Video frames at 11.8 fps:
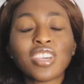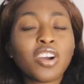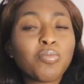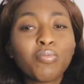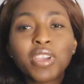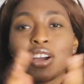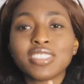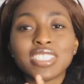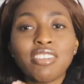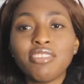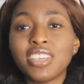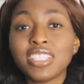help me out
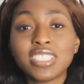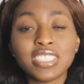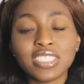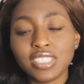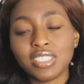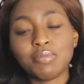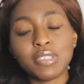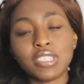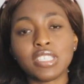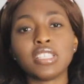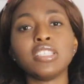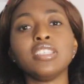navigating this.
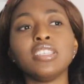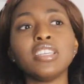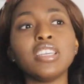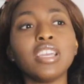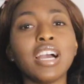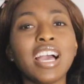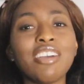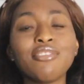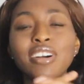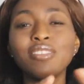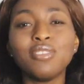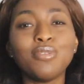Basically, I
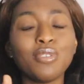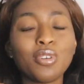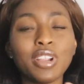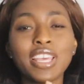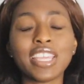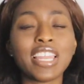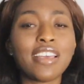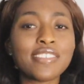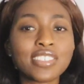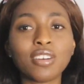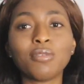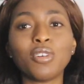even have a vlog, like a
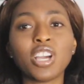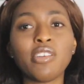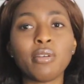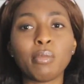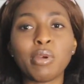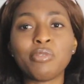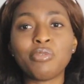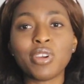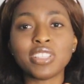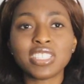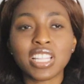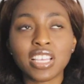lifestyle vlog. I remember my
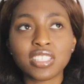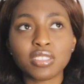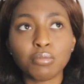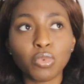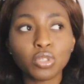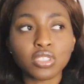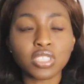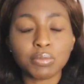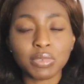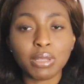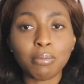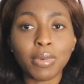friends last month,
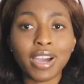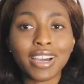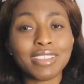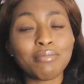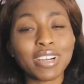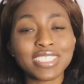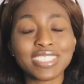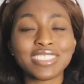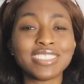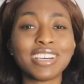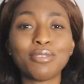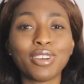September.
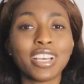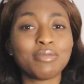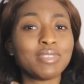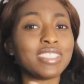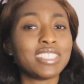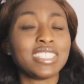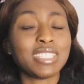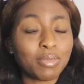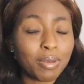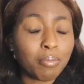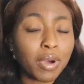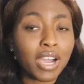Imagine that vlog I've been since
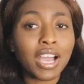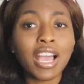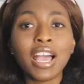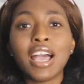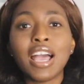September,